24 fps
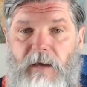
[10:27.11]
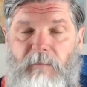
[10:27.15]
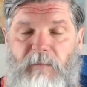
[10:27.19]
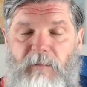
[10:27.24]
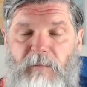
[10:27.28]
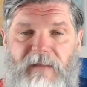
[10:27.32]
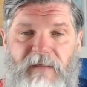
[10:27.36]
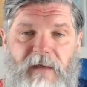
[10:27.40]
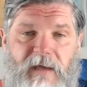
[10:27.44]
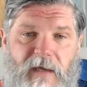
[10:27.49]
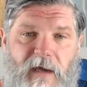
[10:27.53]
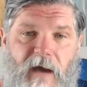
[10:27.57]

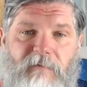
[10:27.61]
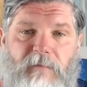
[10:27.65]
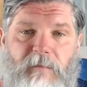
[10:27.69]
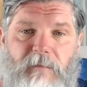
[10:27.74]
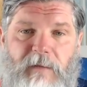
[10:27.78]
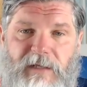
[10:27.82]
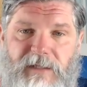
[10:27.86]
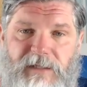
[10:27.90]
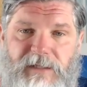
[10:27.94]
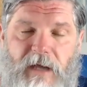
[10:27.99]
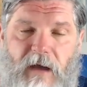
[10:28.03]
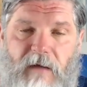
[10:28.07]
by the
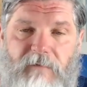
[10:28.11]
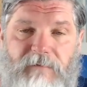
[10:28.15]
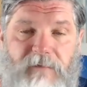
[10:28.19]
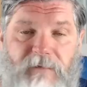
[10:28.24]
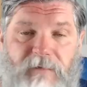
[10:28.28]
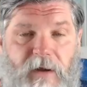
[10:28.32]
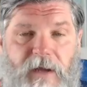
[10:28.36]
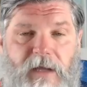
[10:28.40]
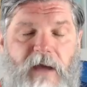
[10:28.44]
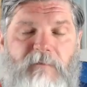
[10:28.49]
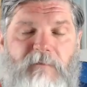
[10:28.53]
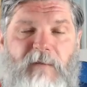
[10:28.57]
government itself, the
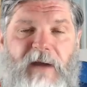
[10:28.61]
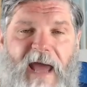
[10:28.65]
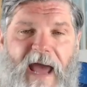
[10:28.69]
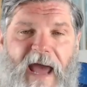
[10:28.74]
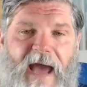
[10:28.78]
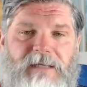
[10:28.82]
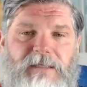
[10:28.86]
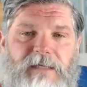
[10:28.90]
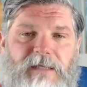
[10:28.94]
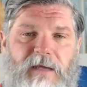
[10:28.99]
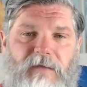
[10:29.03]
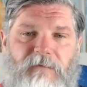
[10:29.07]
very government
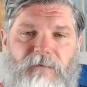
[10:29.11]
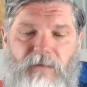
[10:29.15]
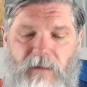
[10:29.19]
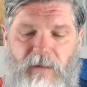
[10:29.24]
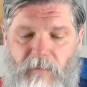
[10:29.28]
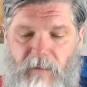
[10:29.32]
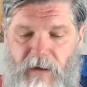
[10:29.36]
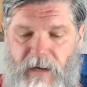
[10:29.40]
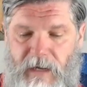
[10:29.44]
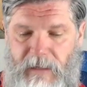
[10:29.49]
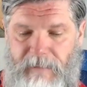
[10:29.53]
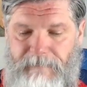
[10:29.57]
asking for
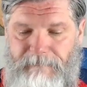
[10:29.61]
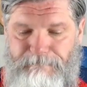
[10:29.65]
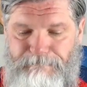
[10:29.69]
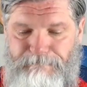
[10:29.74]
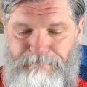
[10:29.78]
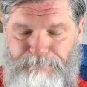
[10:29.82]
the money.